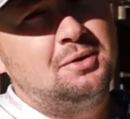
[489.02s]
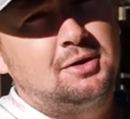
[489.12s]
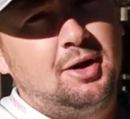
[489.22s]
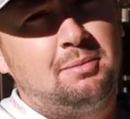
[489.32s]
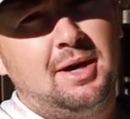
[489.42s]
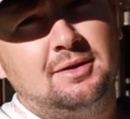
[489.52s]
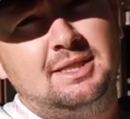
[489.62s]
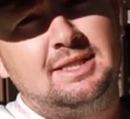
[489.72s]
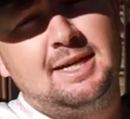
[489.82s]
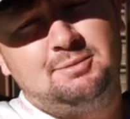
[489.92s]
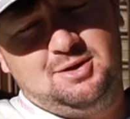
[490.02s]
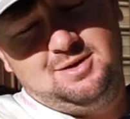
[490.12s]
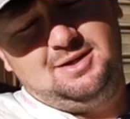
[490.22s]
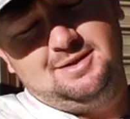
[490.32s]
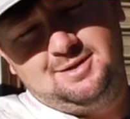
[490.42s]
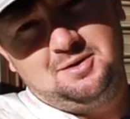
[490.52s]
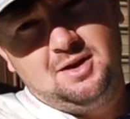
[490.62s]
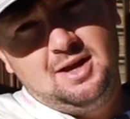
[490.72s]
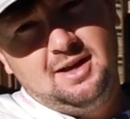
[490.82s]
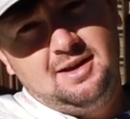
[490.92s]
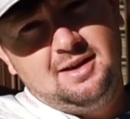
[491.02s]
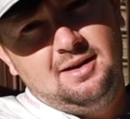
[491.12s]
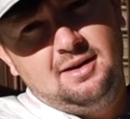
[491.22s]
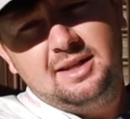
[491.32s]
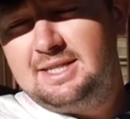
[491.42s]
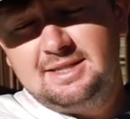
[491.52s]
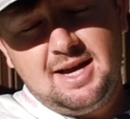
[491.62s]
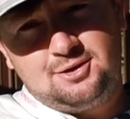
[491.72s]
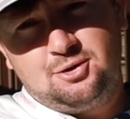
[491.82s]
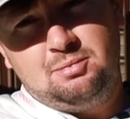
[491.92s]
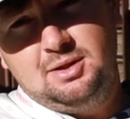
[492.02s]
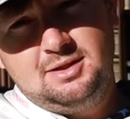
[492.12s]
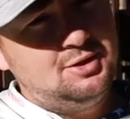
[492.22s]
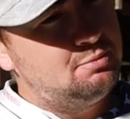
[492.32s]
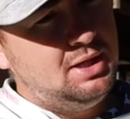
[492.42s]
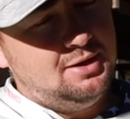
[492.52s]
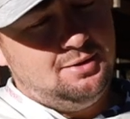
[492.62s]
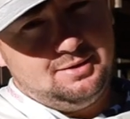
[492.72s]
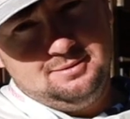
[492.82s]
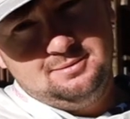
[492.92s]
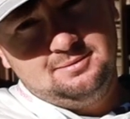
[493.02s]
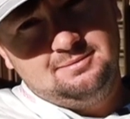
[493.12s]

we're going to talk about, and she's asking me questions. So this is not scripted. This is just me talking.